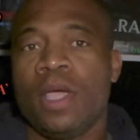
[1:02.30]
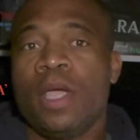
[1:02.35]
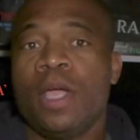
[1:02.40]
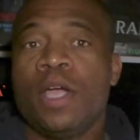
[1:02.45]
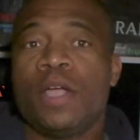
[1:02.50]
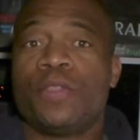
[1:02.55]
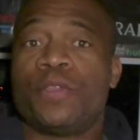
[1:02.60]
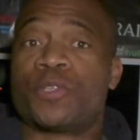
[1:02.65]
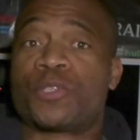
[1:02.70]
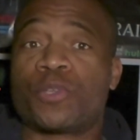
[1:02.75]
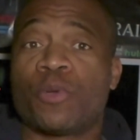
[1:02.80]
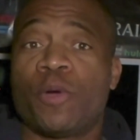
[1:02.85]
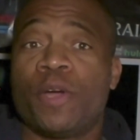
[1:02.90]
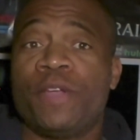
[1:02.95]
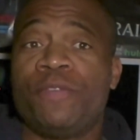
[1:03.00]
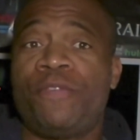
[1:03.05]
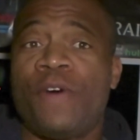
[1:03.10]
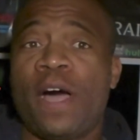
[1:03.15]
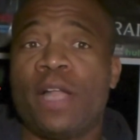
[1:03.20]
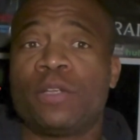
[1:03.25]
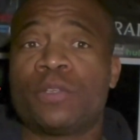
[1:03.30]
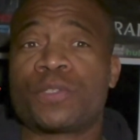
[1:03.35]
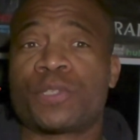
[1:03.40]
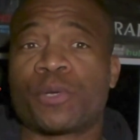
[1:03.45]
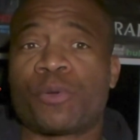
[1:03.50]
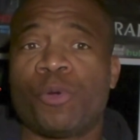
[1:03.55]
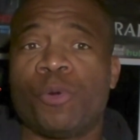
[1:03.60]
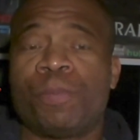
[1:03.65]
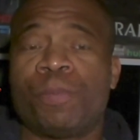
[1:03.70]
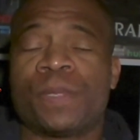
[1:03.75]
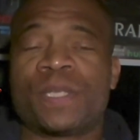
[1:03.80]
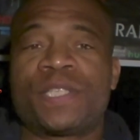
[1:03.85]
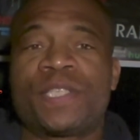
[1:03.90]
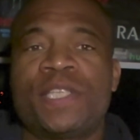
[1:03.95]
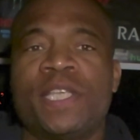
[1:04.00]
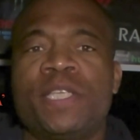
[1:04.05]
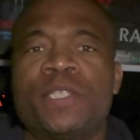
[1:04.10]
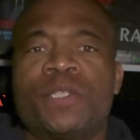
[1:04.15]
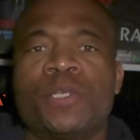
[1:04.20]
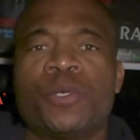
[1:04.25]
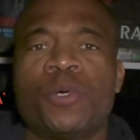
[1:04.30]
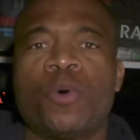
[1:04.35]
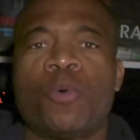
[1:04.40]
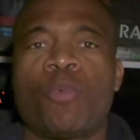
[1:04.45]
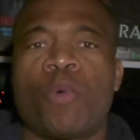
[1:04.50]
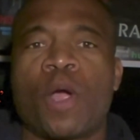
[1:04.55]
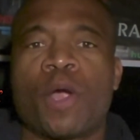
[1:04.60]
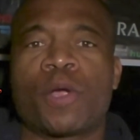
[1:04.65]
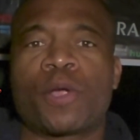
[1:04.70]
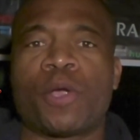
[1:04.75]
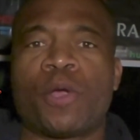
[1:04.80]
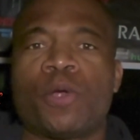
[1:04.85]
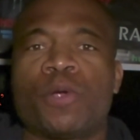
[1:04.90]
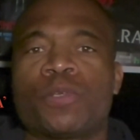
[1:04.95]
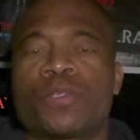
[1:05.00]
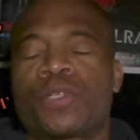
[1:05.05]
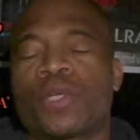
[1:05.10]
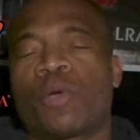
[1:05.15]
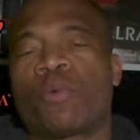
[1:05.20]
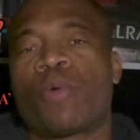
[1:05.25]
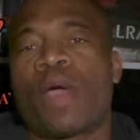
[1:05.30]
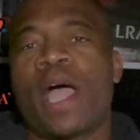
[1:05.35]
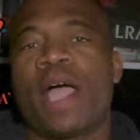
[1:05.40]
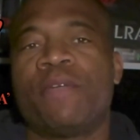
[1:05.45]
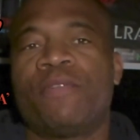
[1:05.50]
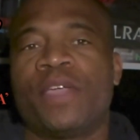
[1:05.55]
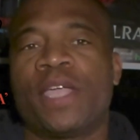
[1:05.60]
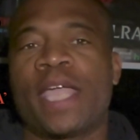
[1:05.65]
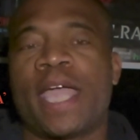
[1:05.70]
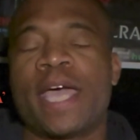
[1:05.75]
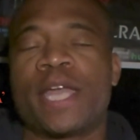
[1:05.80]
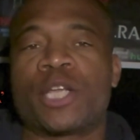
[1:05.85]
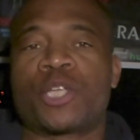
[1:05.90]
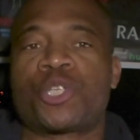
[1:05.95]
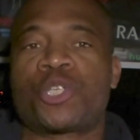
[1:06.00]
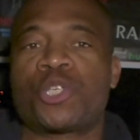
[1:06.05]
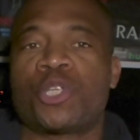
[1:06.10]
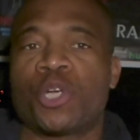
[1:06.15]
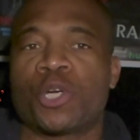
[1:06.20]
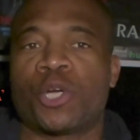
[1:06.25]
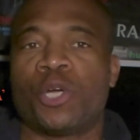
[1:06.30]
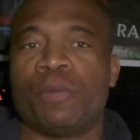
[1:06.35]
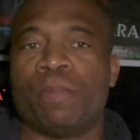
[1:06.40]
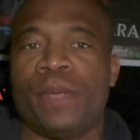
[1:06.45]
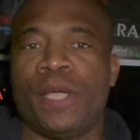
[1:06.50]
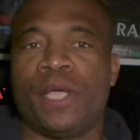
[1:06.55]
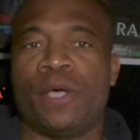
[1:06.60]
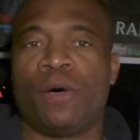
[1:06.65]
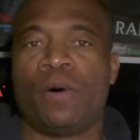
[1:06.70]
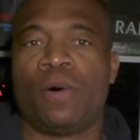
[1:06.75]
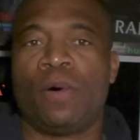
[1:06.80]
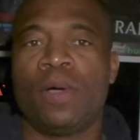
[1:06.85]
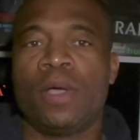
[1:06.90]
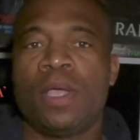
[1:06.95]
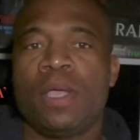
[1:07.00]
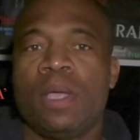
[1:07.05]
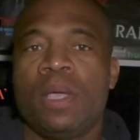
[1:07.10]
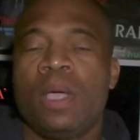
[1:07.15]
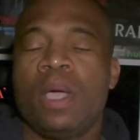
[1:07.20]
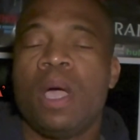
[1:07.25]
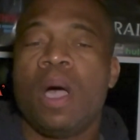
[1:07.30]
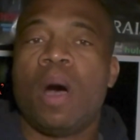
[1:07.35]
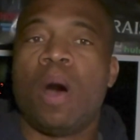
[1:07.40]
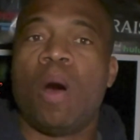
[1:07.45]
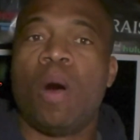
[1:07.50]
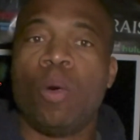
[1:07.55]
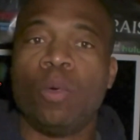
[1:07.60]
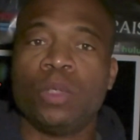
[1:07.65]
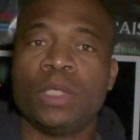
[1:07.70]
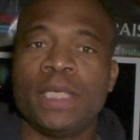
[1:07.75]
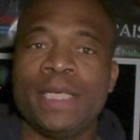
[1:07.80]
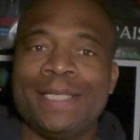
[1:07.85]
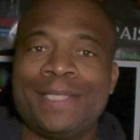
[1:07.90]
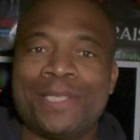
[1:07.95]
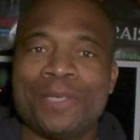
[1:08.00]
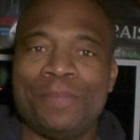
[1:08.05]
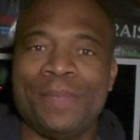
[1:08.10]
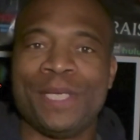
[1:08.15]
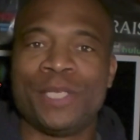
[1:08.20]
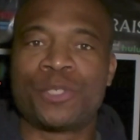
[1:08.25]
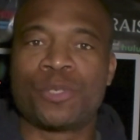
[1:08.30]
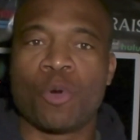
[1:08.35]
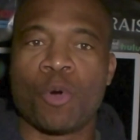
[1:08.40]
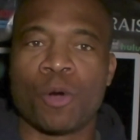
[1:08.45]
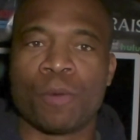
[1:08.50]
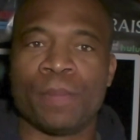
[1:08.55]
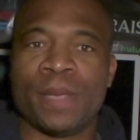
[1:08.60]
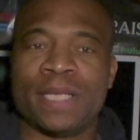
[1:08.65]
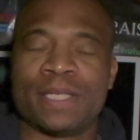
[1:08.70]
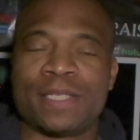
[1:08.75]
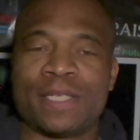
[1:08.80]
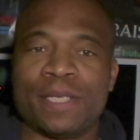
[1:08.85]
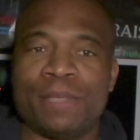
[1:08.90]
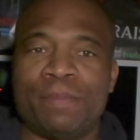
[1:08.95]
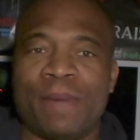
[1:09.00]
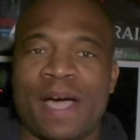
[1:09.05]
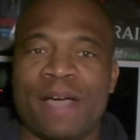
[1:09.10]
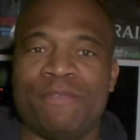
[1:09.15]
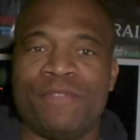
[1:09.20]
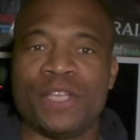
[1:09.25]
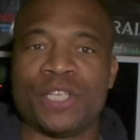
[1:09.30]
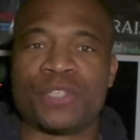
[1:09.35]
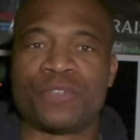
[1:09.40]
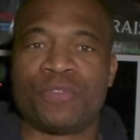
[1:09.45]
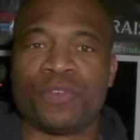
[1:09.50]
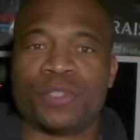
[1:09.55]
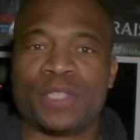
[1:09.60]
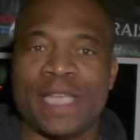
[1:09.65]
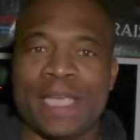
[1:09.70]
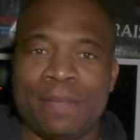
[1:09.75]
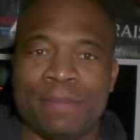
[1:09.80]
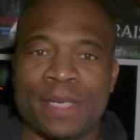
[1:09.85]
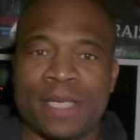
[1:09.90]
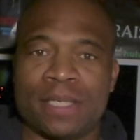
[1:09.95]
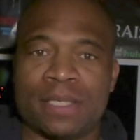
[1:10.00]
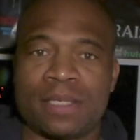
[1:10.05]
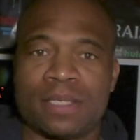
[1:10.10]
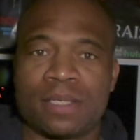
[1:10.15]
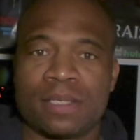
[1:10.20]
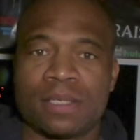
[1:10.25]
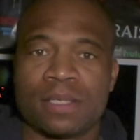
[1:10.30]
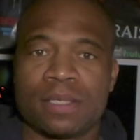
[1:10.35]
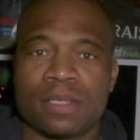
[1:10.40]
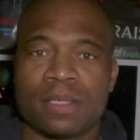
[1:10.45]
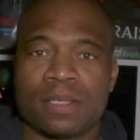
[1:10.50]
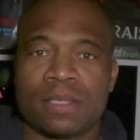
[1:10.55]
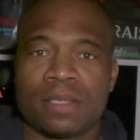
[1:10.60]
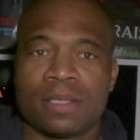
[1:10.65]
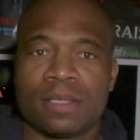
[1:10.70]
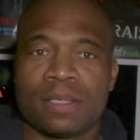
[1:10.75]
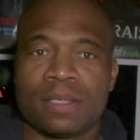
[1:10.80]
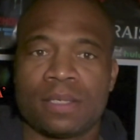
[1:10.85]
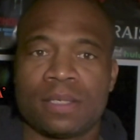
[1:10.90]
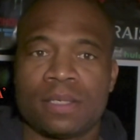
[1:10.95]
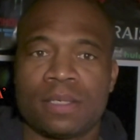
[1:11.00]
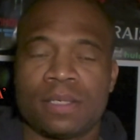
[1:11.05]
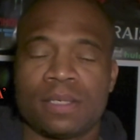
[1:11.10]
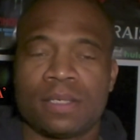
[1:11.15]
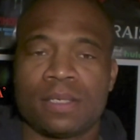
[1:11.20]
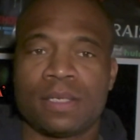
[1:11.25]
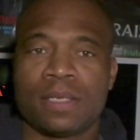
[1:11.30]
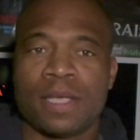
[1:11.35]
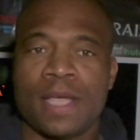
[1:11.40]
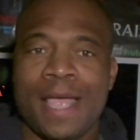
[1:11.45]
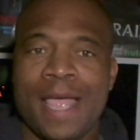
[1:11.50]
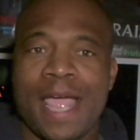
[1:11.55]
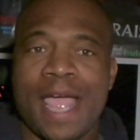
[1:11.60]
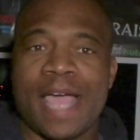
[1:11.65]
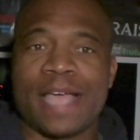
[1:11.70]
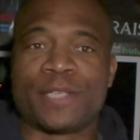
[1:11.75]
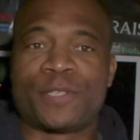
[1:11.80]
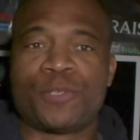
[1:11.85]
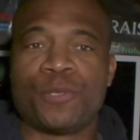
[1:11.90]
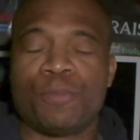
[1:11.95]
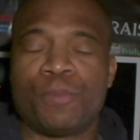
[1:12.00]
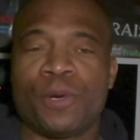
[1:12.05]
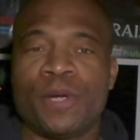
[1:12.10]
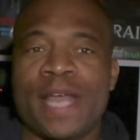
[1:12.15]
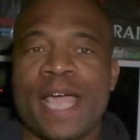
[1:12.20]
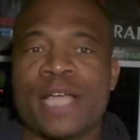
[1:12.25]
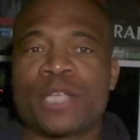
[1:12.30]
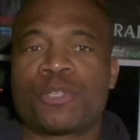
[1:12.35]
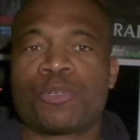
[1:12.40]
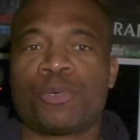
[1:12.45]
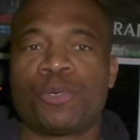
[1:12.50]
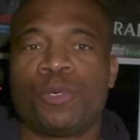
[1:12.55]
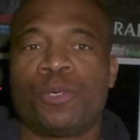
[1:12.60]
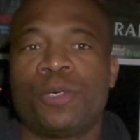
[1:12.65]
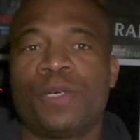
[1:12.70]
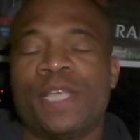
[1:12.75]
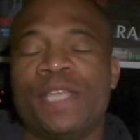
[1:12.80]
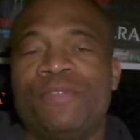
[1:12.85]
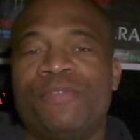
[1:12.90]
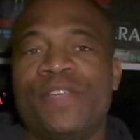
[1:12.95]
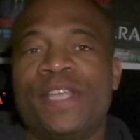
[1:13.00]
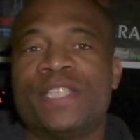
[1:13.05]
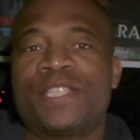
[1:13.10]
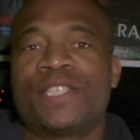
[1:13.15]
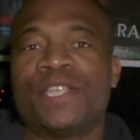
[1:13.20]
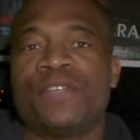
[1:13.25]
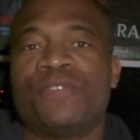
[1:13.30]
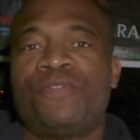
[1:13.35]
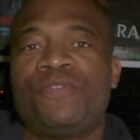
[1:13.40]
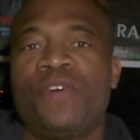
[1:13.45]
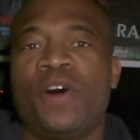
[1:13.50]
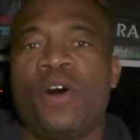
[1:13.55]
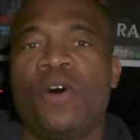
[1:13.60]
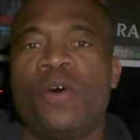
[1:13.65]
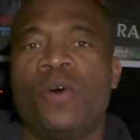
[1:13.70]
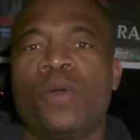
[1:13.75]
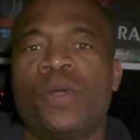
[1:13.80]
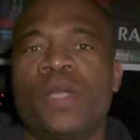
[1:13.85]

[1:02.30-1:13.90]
The story follows a group of seasonal workers arriving at a sugar mill only to be tormented by vengeful demons. As supernatural events unfold,